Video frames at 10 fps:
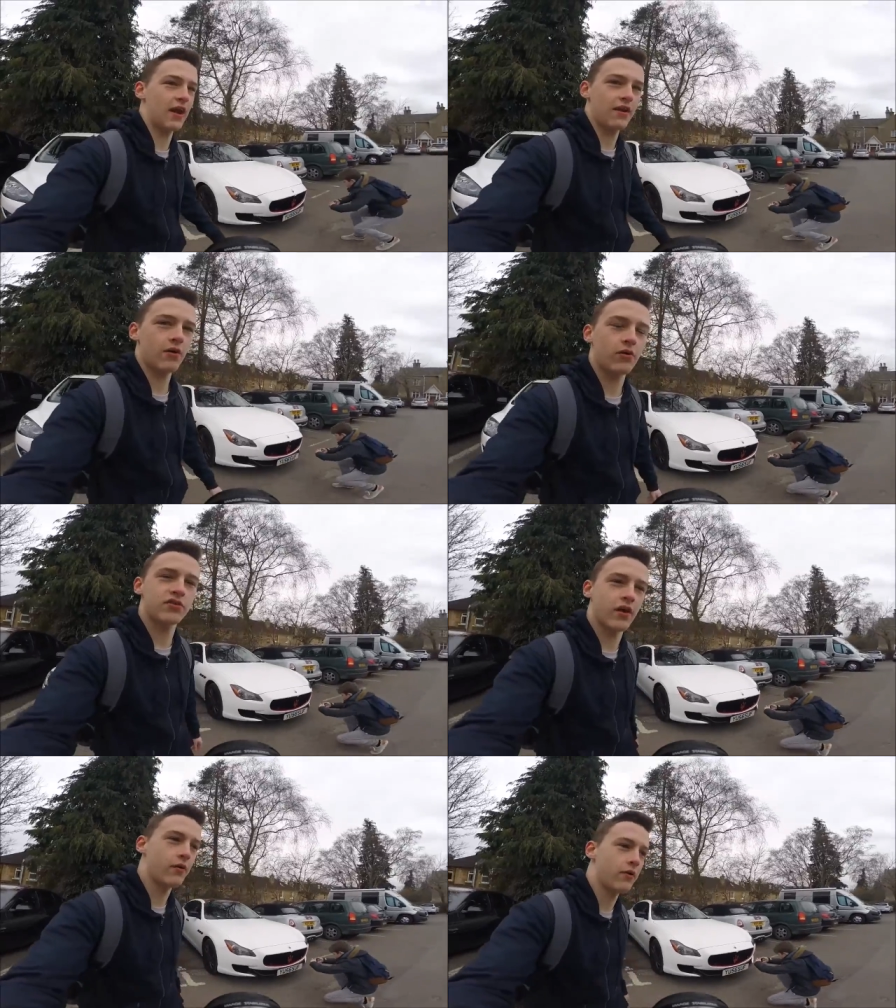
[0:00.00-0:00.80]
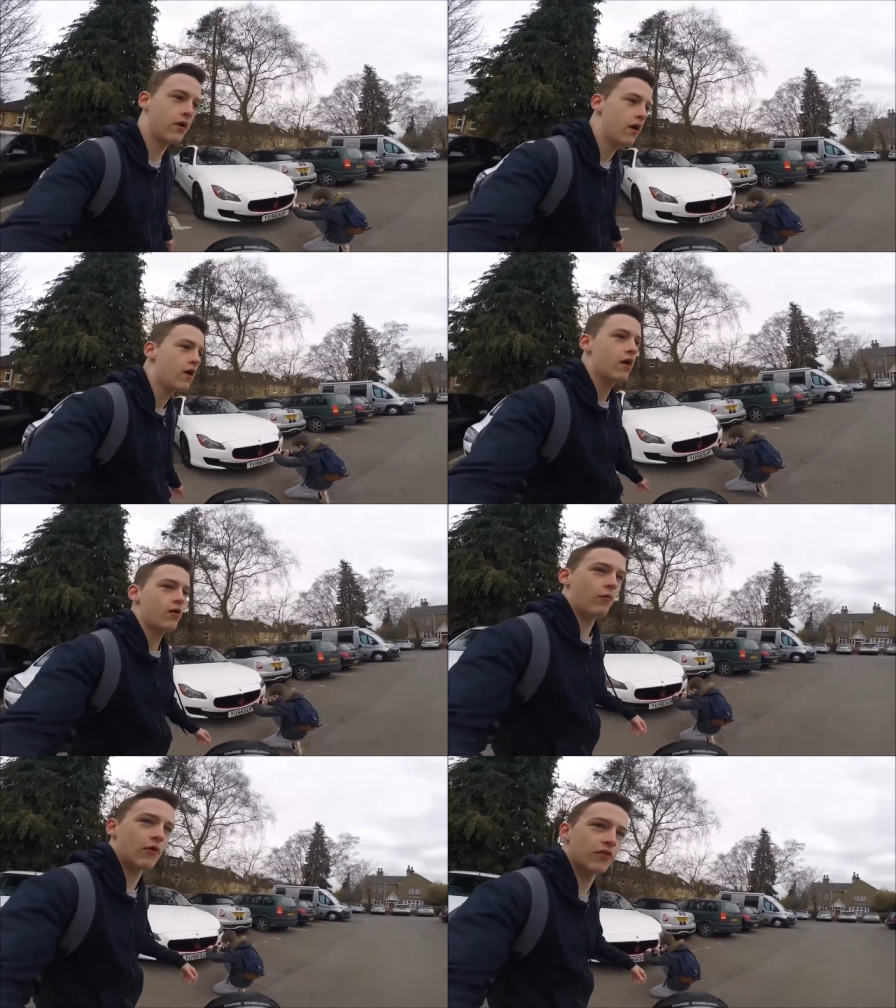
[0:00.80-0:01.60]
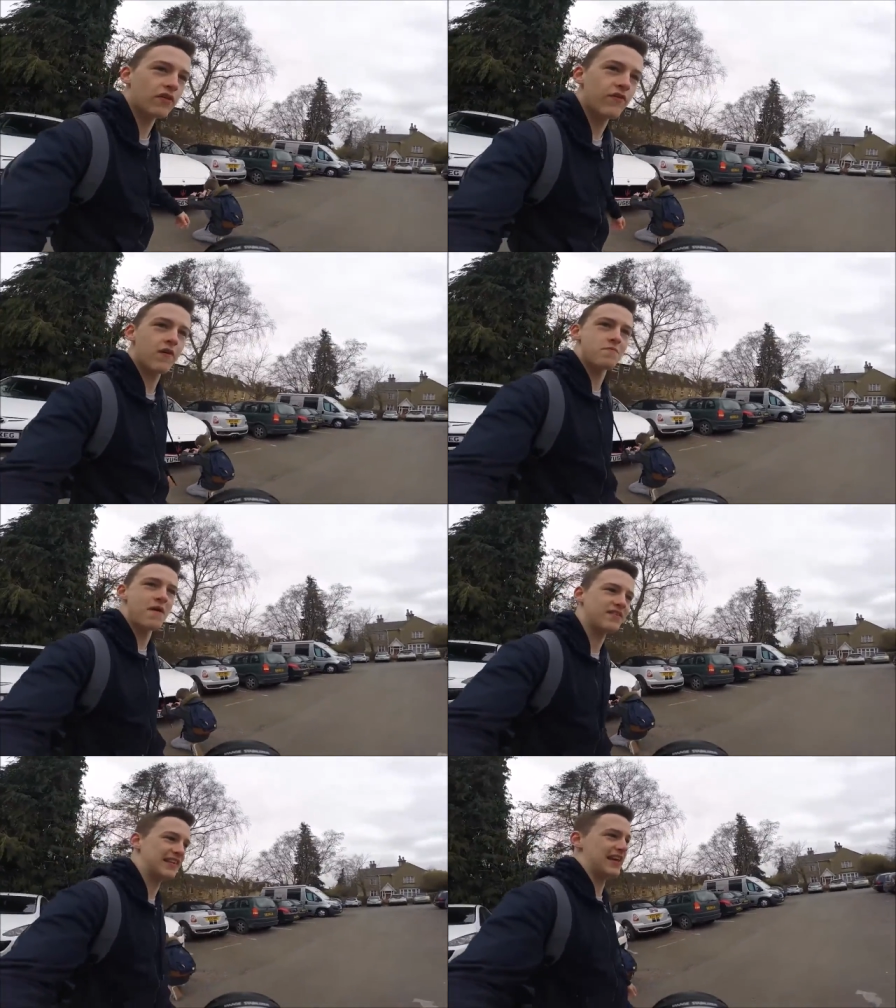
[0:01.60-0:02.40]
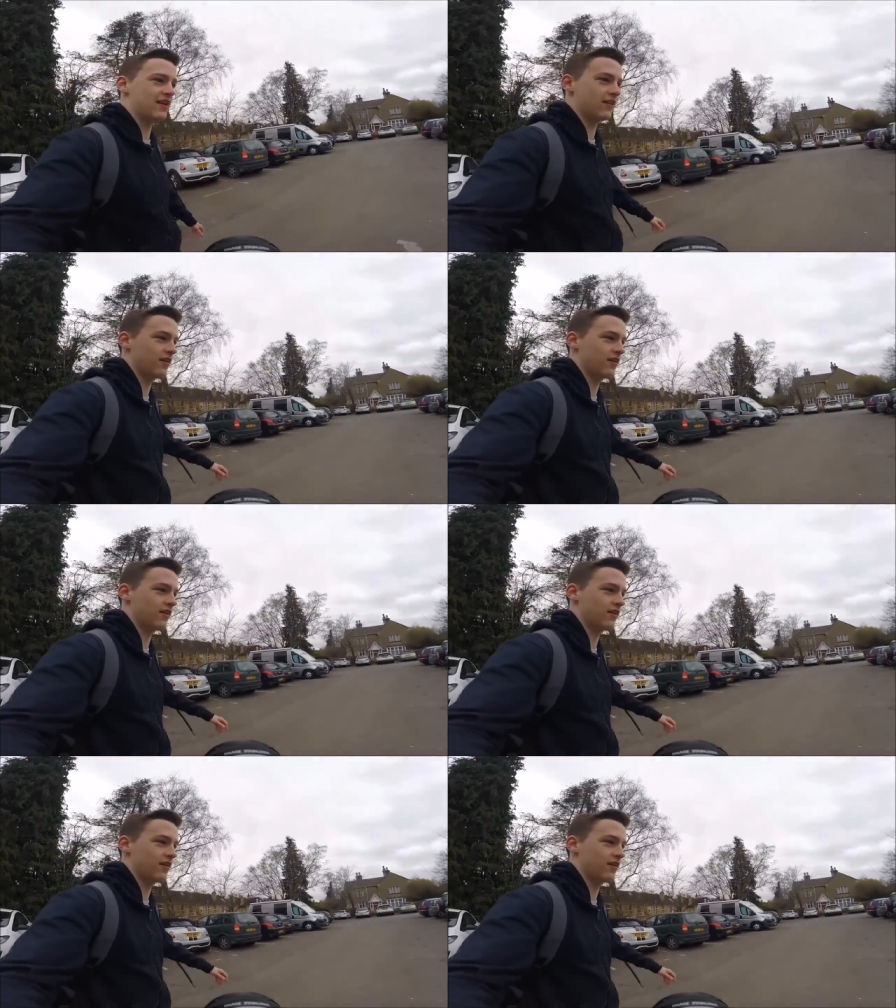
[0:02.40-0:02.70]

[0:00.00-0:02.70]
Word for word: And then also we got this very beastly